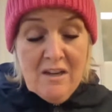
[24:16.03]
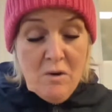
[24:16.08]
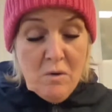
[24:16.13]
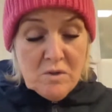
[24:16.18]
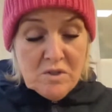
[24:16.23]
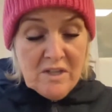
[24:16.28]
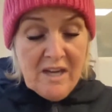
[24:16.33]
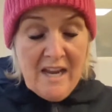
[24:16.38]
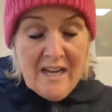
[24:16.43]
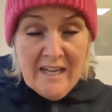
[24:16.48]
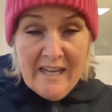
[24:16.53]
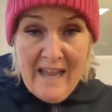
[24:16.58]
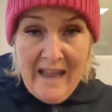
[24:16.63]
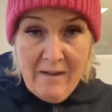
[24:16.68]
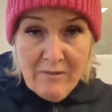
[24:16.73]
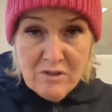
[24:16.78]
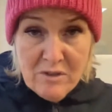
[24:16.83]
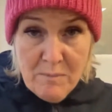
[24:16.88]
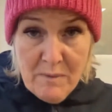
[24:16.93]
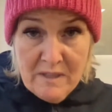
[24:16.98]
You also get an
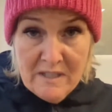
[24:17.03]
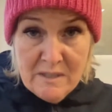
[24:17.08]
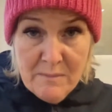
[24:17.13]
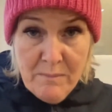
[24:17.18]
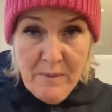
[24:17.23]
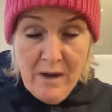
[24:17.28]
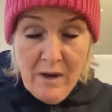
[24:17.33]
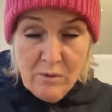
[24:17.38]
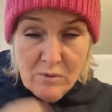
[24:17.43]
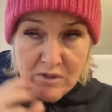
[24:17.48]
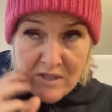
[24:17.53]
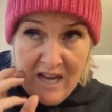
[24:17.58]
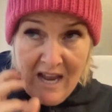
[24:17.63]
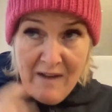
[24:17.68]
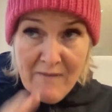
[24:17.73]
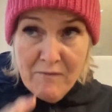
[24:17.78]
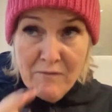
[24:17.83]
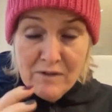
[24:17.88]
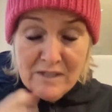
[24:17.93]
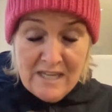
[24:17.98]
accountability post
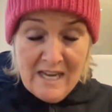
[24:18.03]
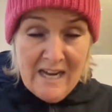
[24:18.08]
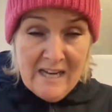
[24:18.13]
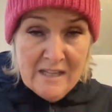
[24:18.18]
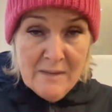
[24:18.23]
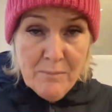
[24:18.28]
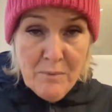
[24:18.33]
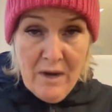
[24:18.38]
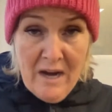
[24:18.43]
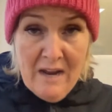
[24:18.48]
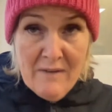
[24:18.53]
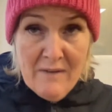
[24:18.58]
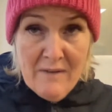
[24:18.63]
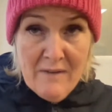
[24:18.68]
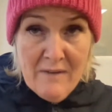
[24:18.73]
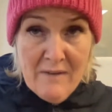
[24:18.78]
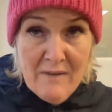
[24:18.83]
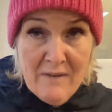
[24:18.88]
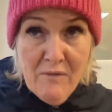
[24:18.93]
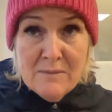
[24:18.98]
every day in the private
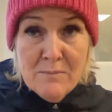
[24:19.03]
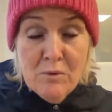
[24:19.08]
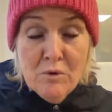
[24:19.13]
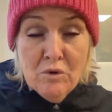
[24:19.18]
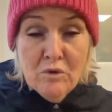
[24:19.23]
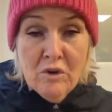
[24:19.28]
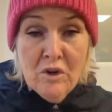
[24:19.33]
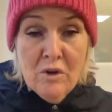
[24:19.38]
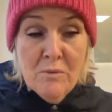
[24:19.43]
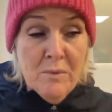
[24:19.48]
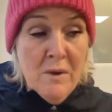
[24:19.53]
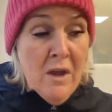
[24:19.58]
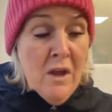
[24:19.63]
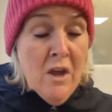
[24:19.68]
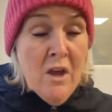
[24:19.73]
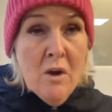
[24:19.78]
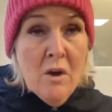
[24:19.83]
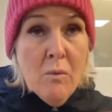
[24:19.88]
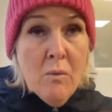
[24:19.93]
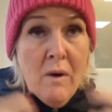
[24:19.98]
Facebook
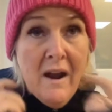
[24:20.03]
group